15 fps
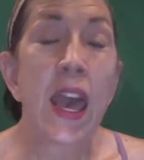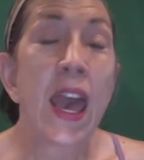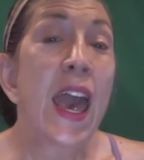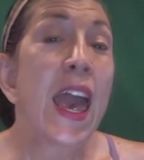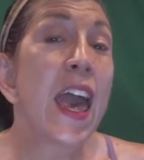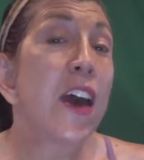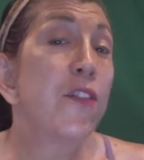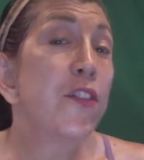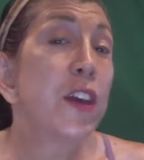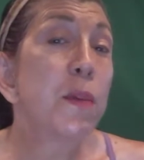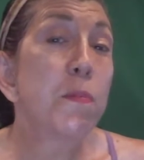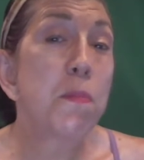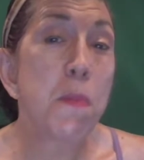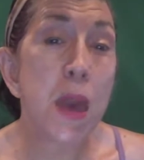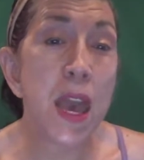Heavy
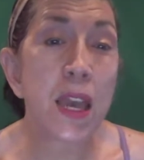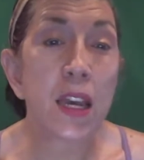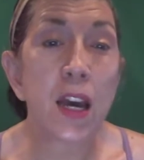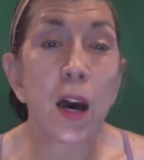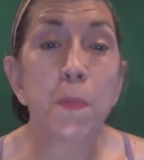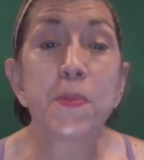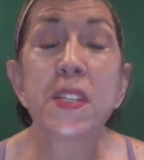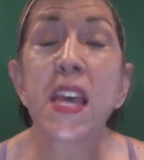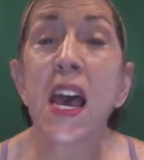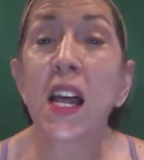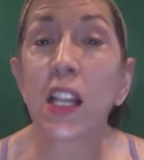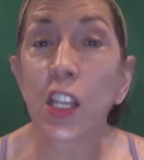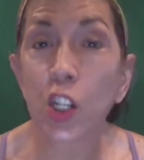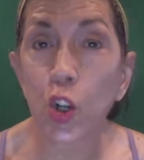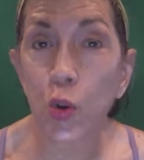makeup
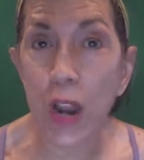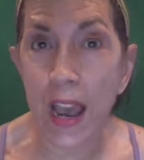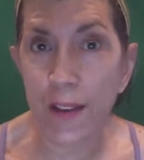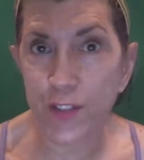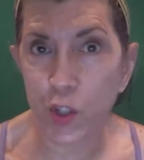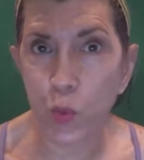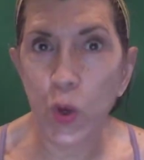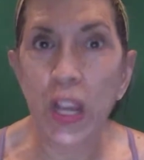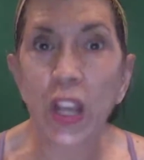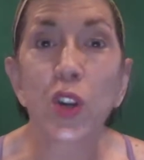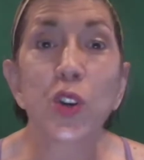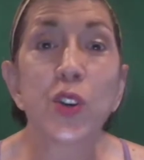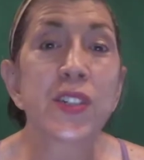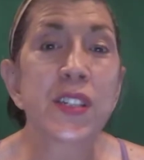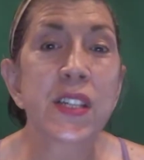telegraphs
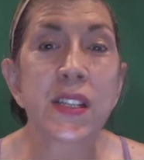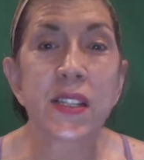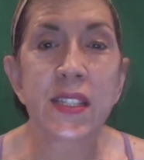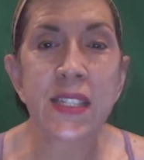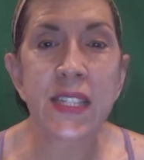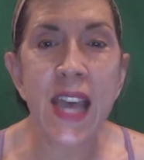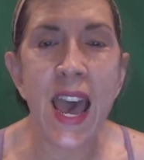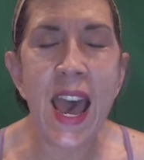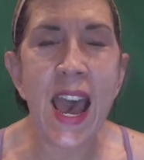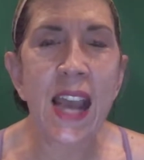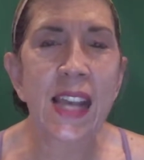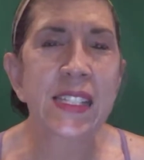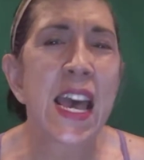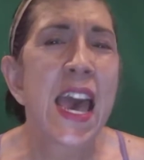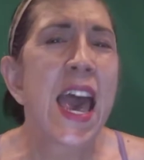wrinkles and
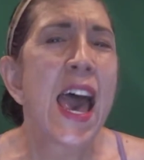sags